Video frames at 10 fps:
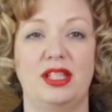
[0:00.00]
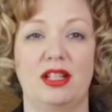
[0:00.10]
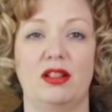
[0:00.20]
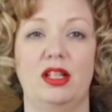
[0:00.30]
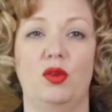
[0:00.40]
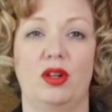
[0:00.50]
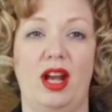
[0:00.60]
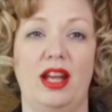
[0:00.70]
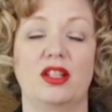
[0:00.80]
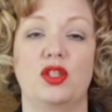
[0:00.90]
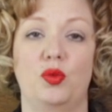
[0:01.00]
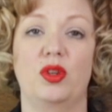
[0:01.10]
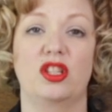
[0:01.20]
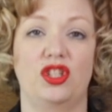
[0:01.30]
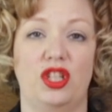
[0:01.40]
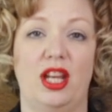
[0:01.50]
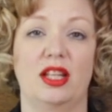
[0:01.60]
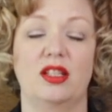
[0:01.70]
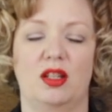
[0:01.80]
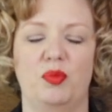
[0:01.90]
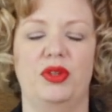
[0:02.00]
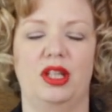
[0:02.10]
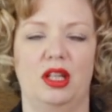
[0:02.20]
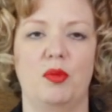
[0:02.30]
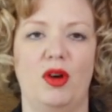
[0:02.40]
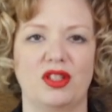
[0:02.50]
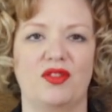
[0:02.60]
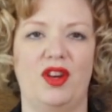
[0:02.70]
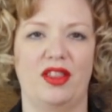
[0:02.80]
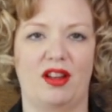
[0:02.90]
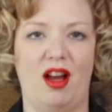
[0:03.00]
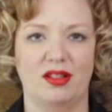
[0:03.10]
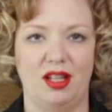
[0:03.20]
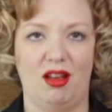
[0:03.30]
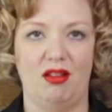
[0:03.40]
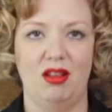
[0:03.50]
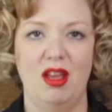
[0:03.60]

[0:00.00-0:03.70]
dairy, or eggs, you want to shake it to completely emulsify the cocktail.